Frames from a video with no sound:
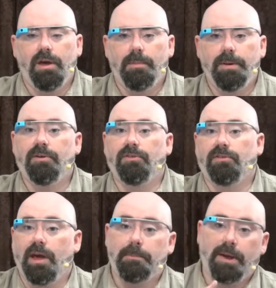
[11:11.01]
because it's
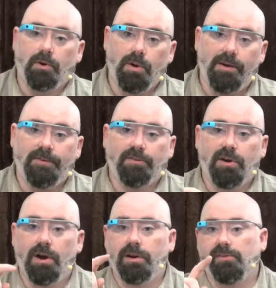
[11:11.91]
got a better graphics
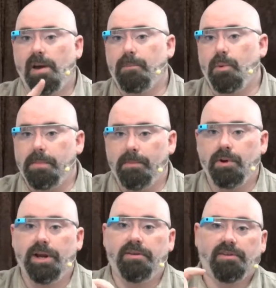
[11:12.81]
card, it's got more
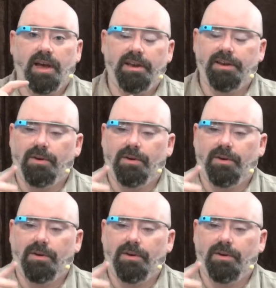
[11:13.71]
memory, it's got